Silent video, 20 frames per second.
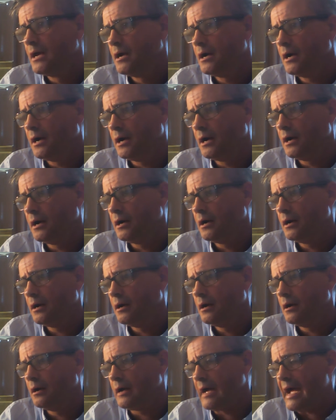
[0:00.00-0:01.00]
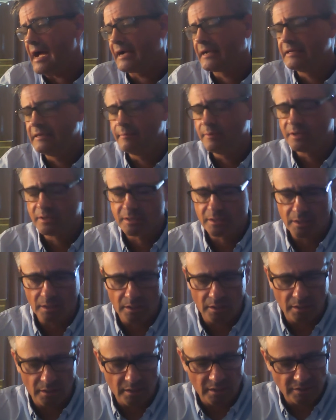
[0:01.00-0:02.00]
Academic
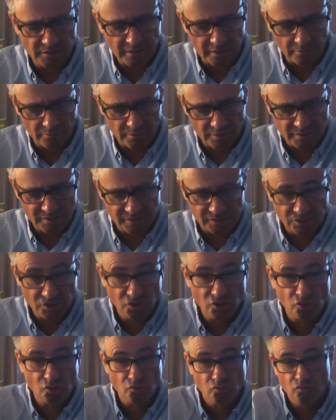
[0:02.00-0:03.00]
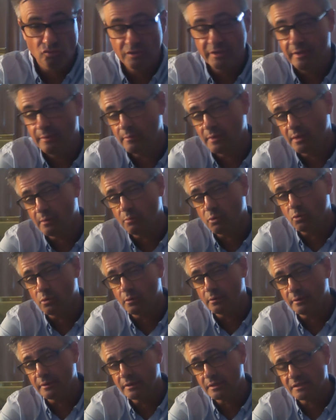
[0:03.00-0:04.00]
integrity is extremely
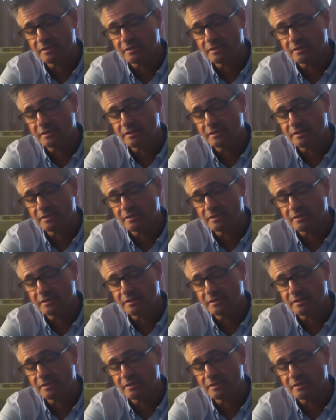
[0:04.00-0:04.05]
important.